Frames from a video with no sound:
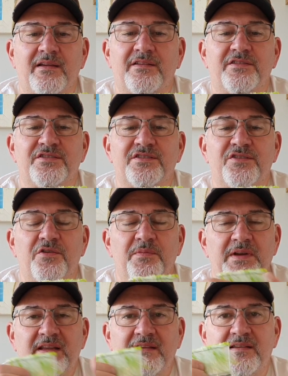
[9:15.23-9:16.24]
There's so
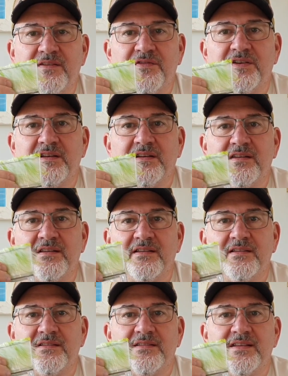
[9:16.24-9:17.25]
many different,
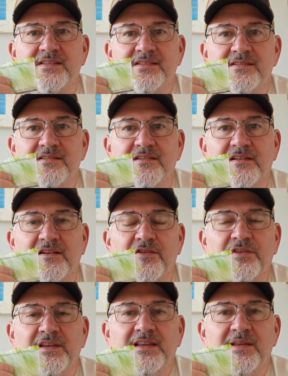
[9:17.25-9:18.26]
it's
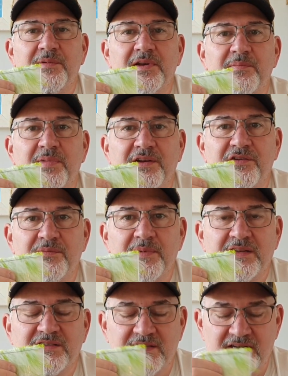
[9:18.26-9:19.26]
only limited by your
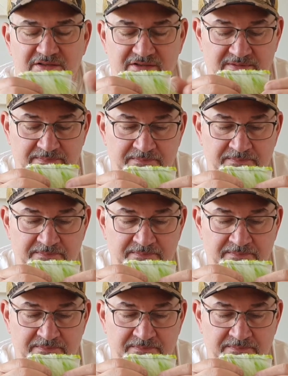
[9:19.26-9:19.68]
imagination.